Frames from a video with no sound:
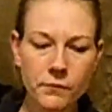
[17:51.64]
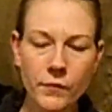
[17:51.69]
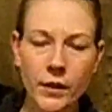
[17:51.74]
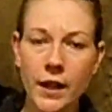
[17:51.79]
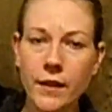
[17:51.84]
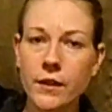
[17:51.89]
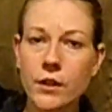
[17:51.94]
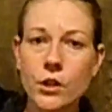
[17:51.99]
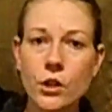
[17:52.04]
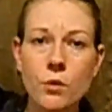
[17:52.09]

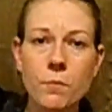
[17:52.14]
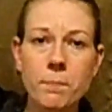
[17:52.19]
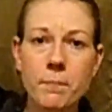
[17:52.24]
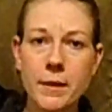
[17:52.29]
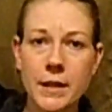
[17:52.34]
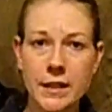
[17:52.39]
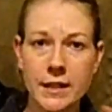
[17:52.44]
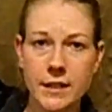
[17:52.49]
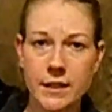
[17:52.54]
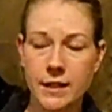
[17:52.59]
and then you
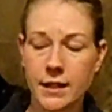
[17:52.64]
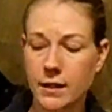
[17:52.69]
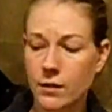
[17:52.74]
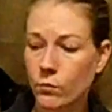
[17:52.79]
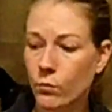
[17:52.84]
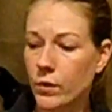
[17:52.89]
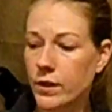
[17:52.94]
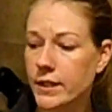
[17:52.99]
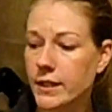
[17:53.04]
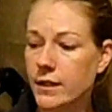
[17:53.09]
mist it
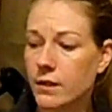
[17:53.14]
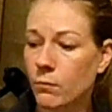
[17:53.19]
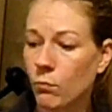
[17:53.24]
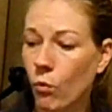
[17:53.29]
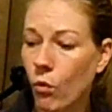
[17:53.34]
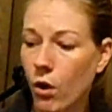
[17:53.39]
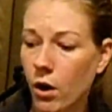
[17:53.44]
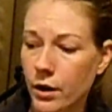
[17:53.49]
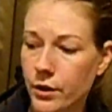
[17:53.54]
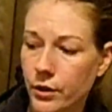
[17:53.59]
with some
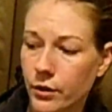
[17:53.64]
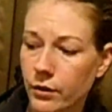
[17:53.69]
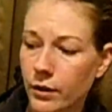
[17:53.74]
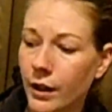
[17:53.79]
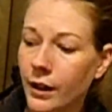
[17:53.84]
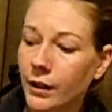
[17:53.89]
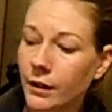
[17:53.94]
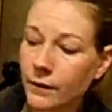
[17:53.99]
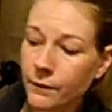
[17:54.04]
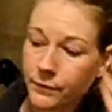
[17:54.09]
water.
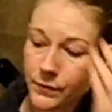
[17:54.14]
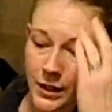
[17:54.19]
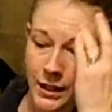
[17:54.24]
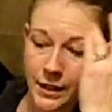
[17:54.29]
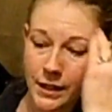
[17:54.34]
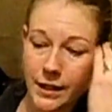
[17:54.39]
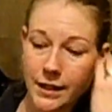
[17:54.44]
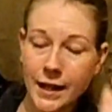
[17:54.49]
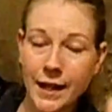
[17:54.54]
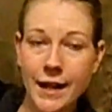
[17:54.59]

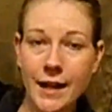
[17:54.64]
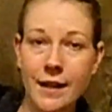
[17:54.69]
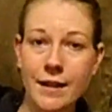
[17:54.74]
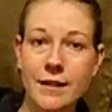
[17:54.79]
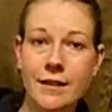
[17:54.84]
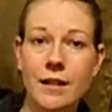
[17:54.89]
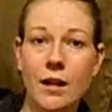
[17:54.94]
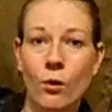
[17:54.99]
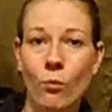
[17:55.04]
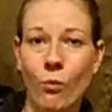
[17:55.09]
And it
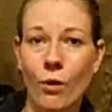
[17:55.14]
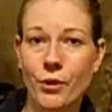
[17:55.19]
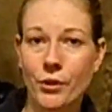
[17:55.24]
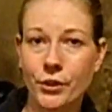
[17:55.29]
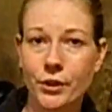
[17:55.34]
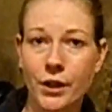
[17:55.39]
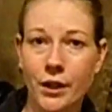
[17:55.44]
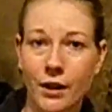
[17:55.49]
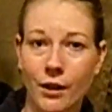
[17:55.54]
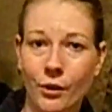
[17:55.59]
has a
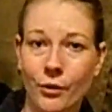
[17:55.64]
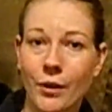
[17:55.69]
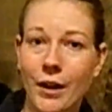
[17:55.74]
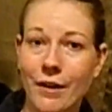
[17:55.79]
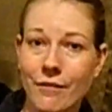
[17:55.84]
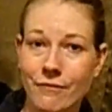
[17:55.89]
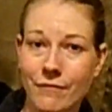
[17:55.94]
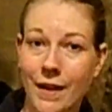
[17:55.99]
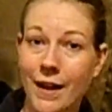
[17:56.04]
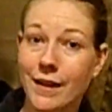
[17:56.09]
watercolor
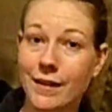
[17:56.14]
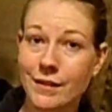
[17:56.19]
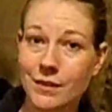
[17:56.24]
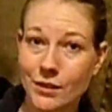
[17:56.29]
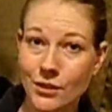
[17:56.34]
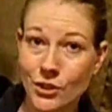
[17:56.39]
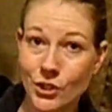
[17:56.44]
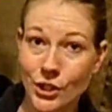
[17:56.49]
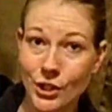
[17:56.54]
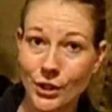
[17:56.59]
effect
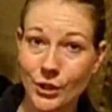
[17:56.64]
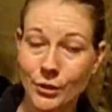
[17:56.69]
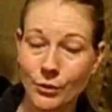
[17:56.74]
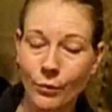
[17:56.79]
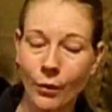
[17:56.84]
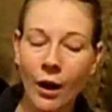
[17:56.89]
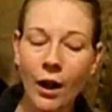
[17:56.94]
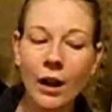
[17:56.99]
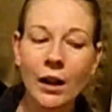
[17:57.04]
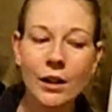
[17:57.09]

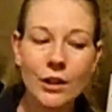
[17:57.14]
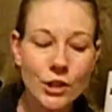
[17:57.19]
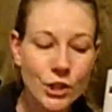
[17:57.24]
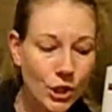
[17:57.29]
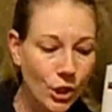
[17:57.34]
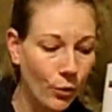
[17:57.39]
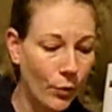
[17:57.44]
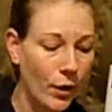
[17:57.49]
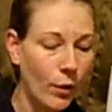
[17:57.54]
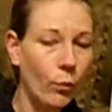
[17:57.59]
too.
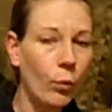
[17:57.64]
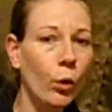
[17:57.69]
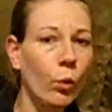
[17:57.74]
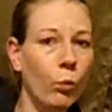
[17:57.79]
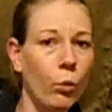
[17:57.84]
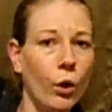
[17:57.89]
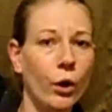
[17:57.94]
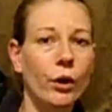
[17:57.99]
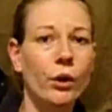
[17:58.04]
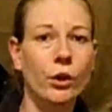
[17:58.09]
So it will
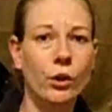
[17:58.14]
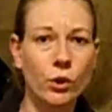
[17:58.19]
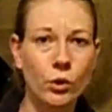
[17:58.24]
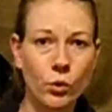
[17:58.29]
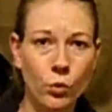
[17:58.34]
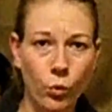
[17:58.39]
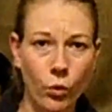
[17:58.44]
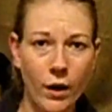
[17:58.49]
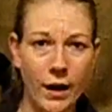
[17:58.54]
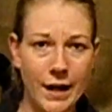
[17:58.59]
work
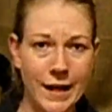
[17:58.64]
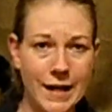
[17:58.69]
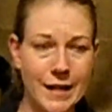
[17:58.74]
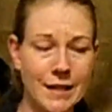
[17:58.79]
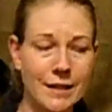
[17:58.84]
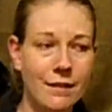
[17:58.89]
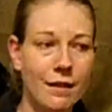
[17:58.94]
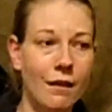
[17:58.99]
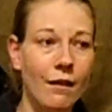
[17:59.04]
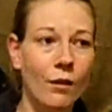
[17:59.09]

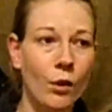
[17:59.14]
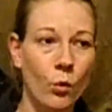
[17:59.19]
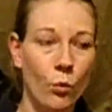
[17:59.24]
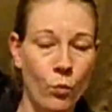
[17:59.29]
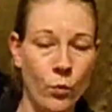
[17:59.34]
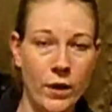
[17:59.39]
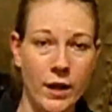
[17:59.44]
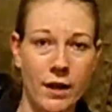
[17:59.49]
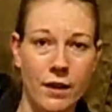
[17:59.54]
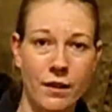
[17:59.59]
great
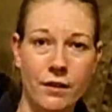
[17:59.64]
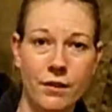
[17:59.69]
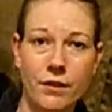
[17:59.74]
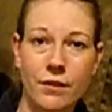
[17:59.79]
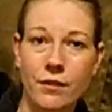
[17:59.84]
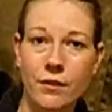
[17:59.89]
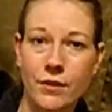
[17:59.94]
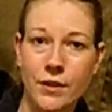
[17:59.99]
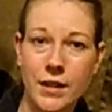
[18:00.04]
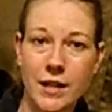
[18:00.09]
with
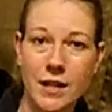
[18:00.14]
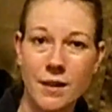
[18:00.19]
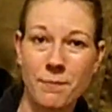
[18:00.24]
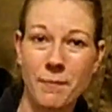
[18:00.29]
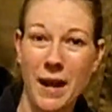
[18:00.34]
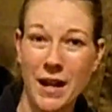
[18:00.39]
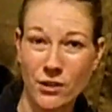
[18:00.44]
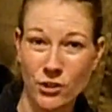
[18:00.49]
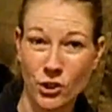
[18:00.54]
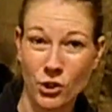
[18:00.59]
the
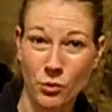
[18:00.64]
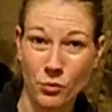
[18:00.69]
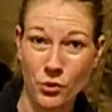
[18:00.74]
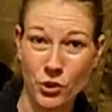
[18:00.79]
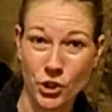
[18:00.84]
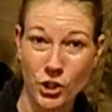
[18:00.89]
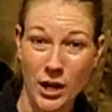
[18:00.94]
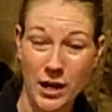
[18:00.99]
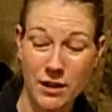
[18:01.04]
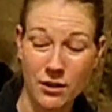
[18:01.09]
Magical
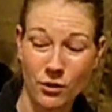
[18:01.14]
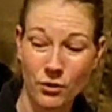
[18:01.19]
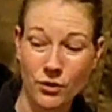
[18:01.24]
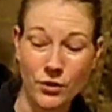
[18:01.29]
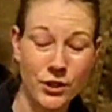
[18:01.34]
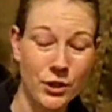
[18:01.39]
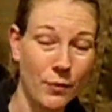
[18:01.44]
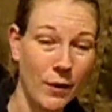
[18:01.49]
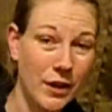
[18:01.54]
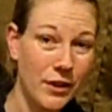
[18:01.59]

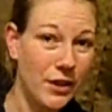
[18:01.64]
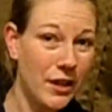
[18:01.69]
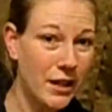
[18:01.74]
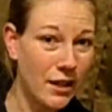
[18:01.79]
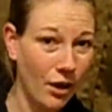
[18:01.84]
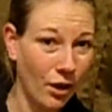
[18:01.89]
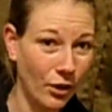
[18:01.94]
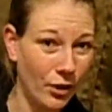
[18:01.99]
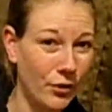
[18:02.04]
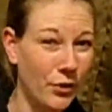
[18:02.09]
Shakers. So I
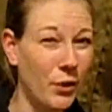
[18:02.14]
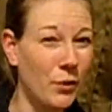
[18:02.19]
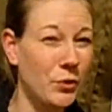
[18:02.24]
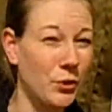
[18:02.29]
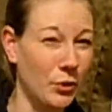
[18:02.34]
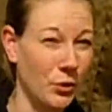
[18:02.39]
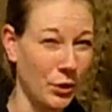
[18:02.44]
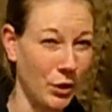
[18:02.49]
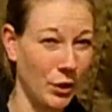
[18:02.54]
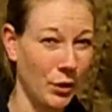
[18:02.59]
think all of those
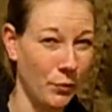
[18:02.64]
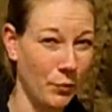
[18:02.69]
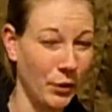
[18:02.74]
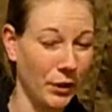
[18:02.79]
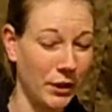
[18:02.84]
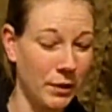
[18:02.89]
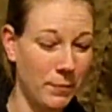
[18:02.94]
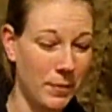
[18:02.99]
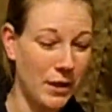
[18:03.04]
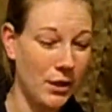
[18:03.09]
are going to
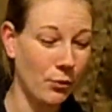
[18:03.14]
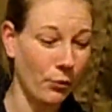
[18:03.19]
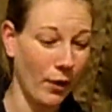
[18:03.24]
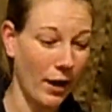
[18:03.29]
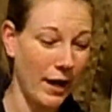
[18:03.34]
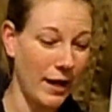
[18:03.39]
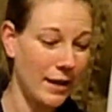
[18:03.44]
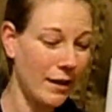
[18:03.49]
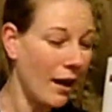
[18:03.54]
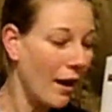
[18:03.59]
really be
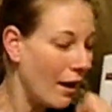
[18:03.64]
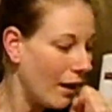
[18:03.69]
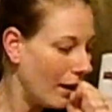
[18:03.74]
great.